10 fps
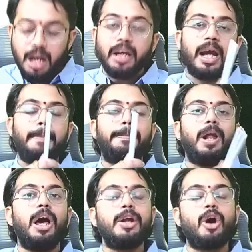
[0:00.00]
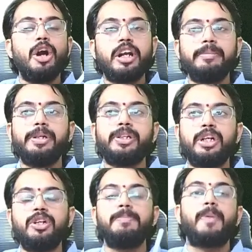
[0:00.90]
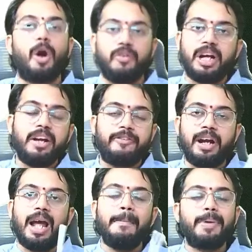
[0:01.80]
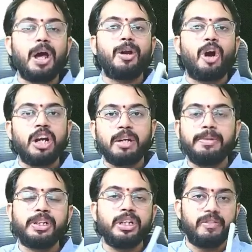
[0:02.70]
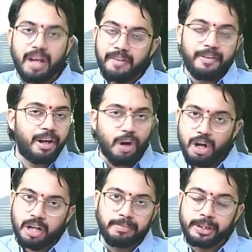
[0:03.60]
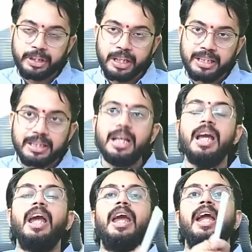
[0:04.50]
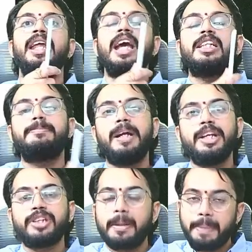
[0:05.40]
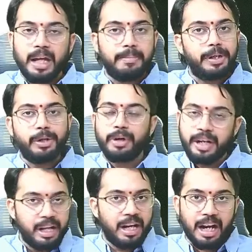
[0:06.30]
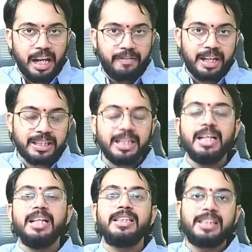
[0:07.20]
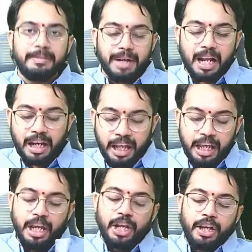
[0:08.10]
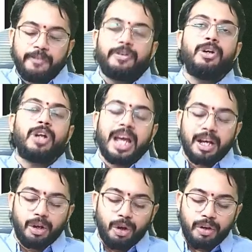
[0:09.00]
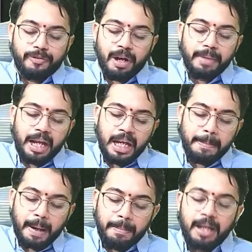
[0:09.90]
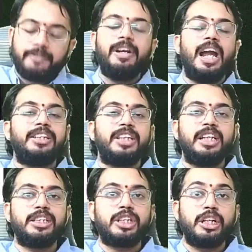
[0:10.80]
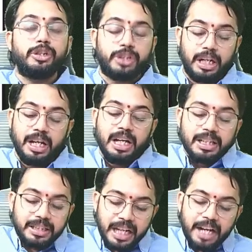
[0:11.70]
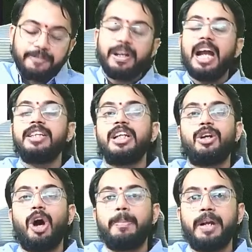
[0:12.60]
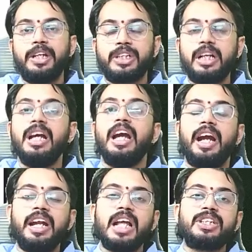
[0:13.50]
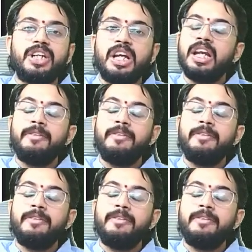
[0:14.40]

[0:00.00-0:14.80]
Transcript: employer contribution to provident fund, employer contribution to welfare contributions, any expenditure payable to Indian Railways. Similarly, if you take loan from any public financial institution, state financial corporation, industrial